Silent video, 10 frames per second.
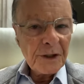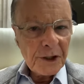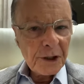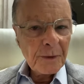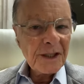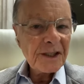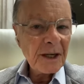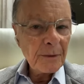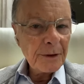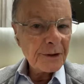In
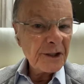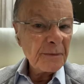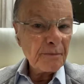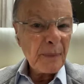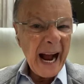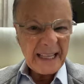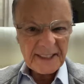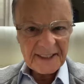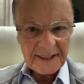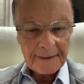
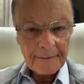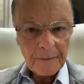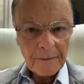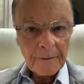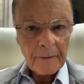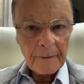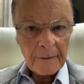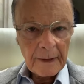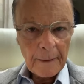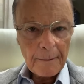Spiritism, they call it
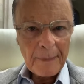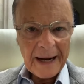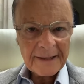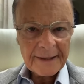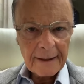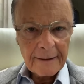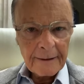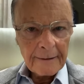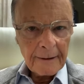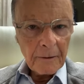a pass,
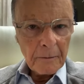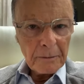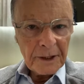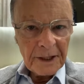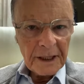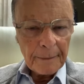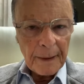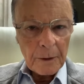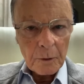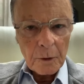because
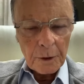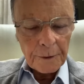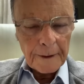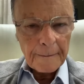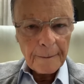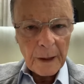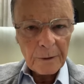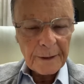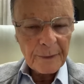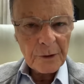they pass
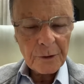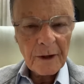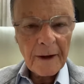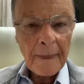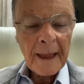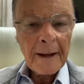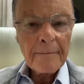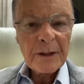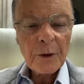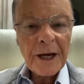from one
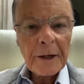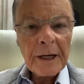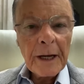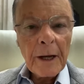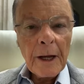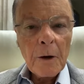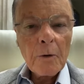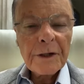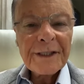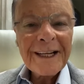spirit
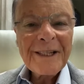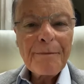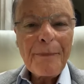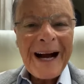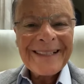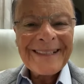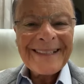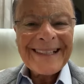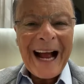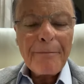to another.
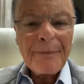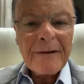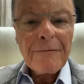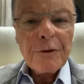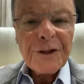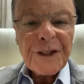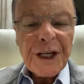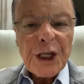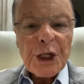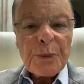But I'd
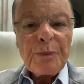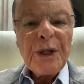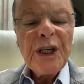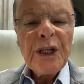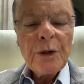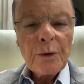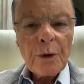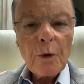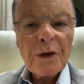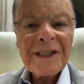like to pass on
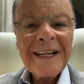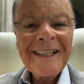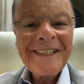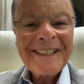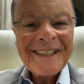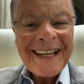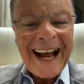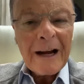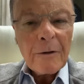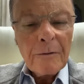to you the
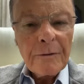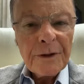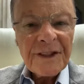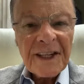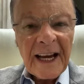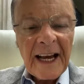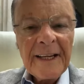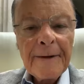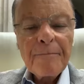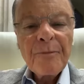Spirit of
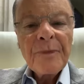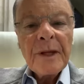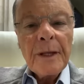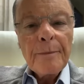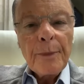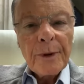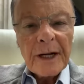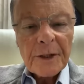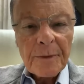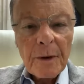God. I wanted to be
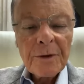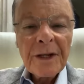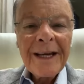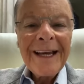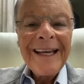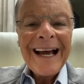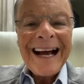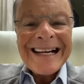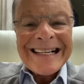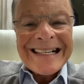there with you,
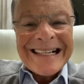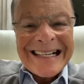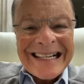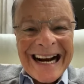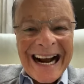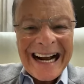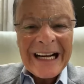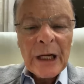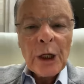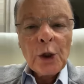to place my
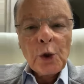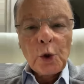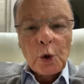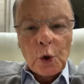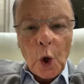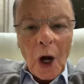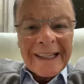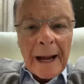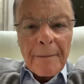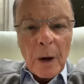hands over your
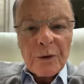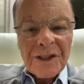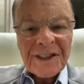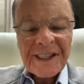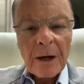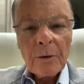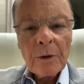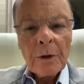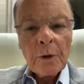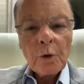head and remove
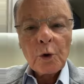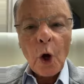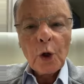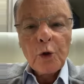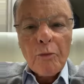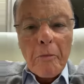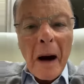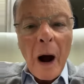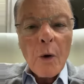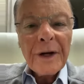every curse,
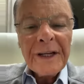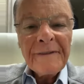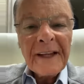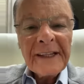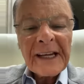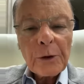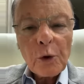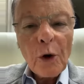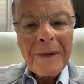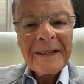all
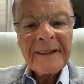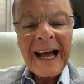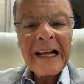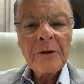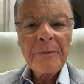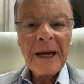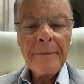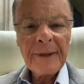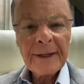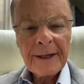evil that is
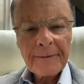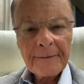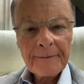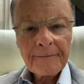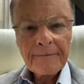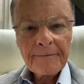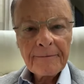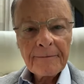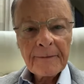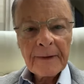tormenting you, my
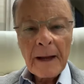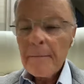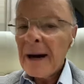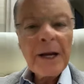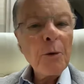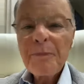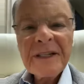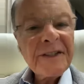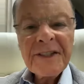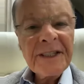friend.
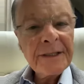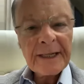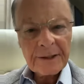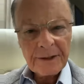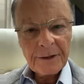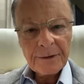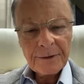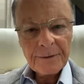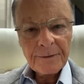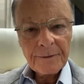But I don't have to be
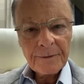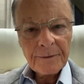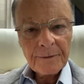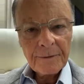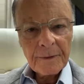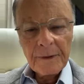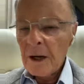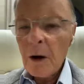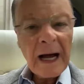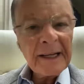there.
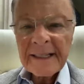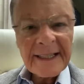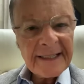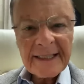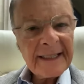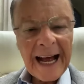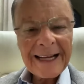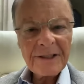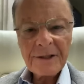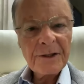It's not
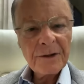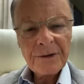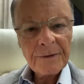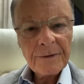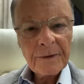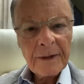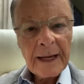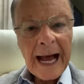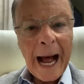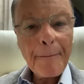necessary for me to be
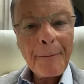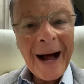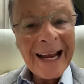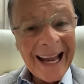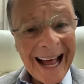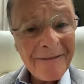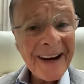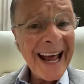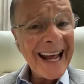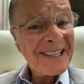there, because the
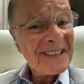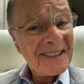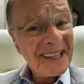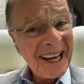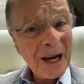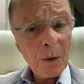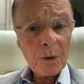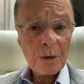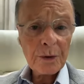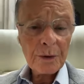Word is
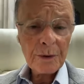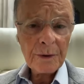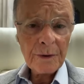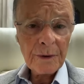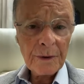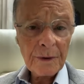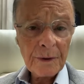of God.